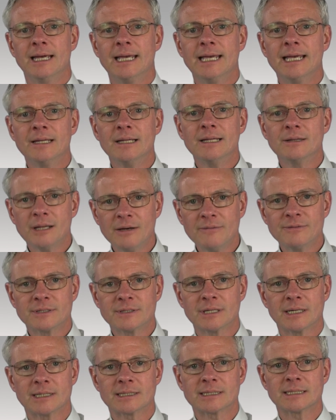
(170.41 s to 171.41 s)
He
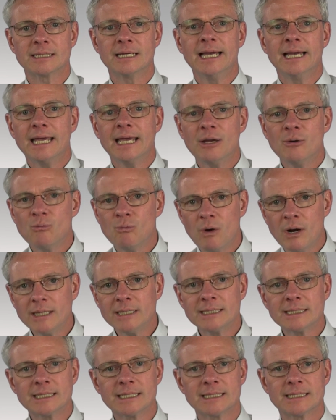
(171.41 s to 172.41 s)
loves us, He
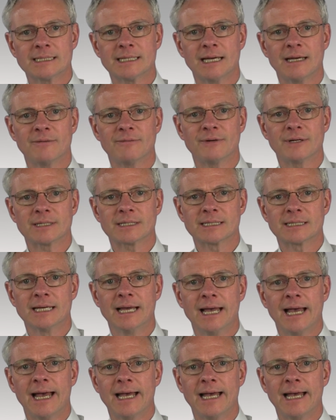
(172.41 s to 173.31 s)
wants to save us,